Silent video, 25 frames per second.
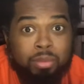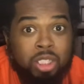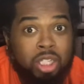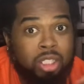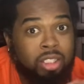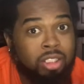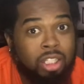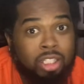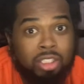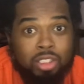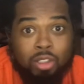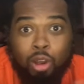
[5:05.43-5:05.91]

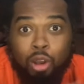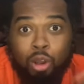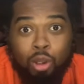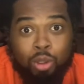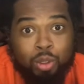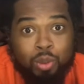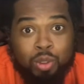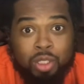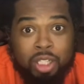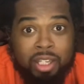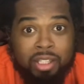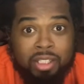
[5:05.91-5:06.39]
taste. That's all
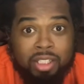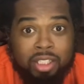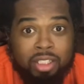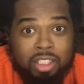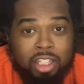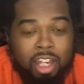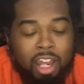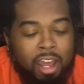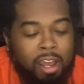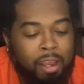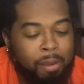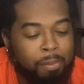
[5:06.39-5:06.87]
you taste
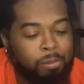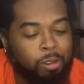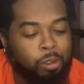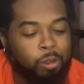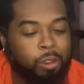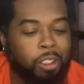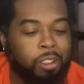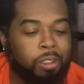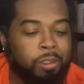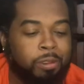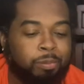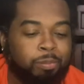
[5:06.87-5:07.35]
is lime,
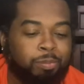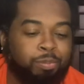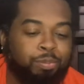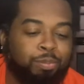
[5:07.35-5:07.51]
okay?